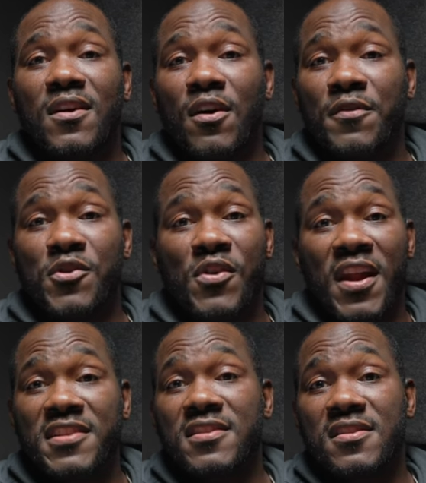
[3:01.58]
of your
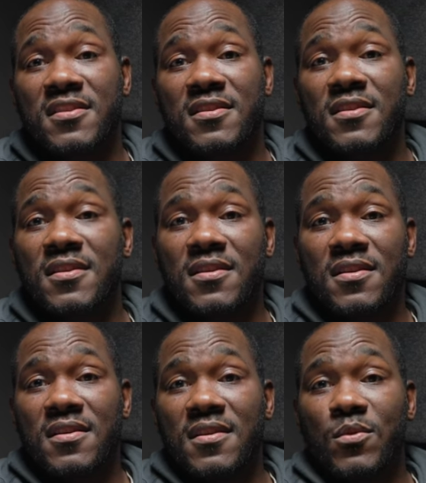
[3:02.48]
agency,
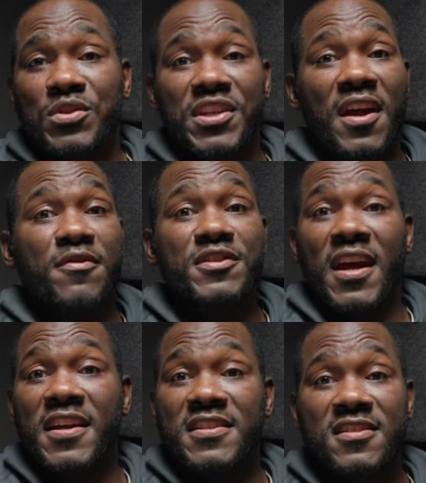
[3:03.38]
whichever
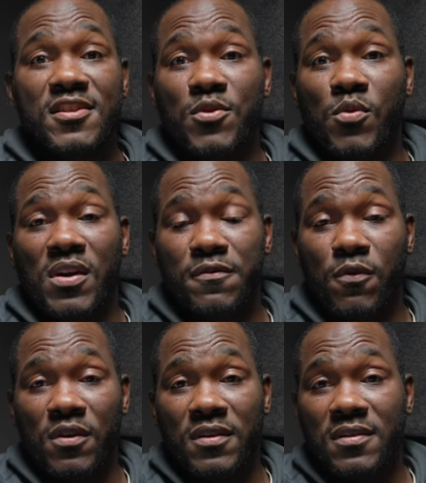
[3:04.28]
agency you work
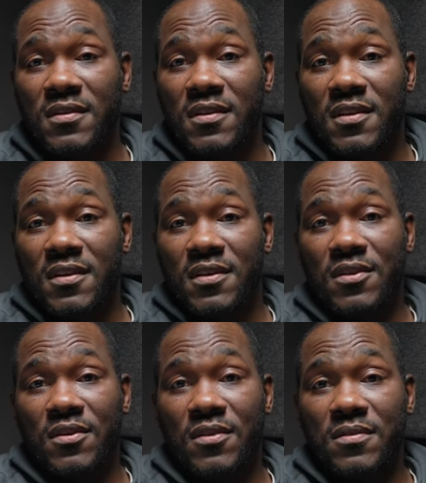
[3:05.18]
for,
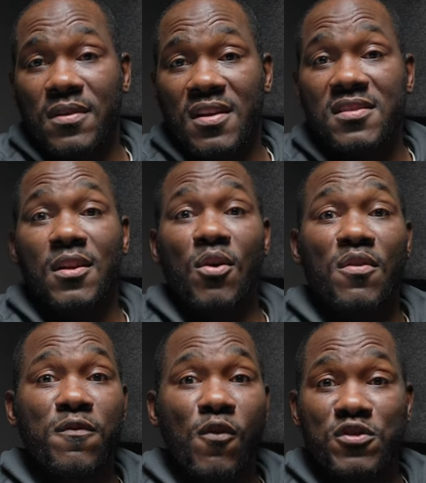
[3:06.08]
you know, as a law
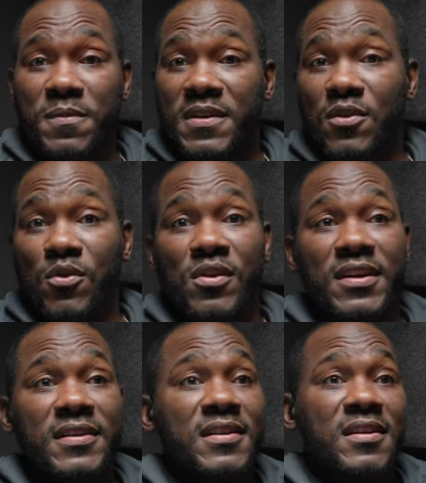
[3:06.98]
enforcement
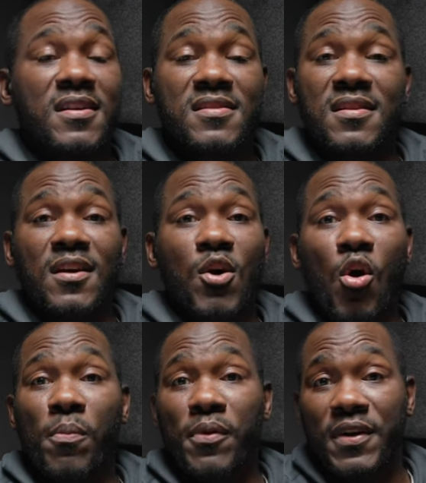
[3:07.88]
or as a
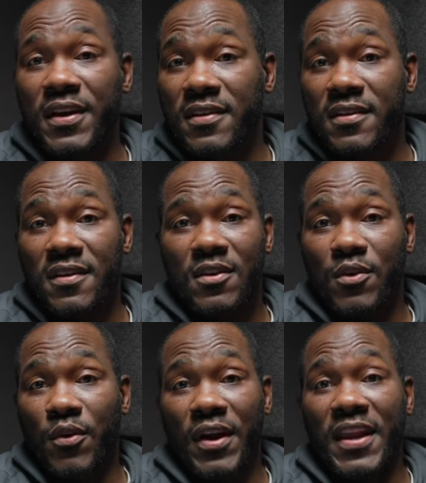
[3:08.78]
corporate
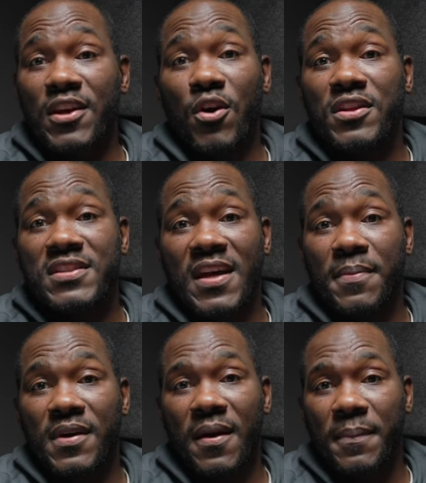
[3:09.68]
or any other
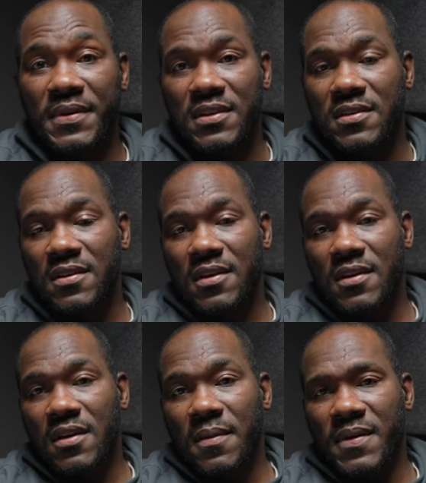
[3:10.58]
type of company.
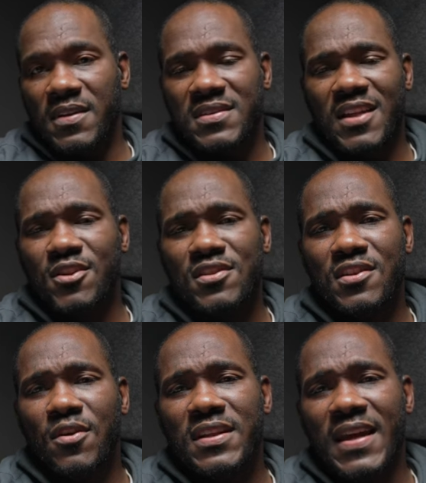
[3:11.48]
Because that
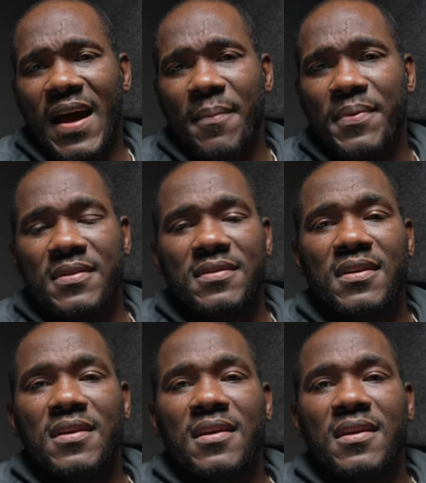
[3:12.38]
doesn't only happen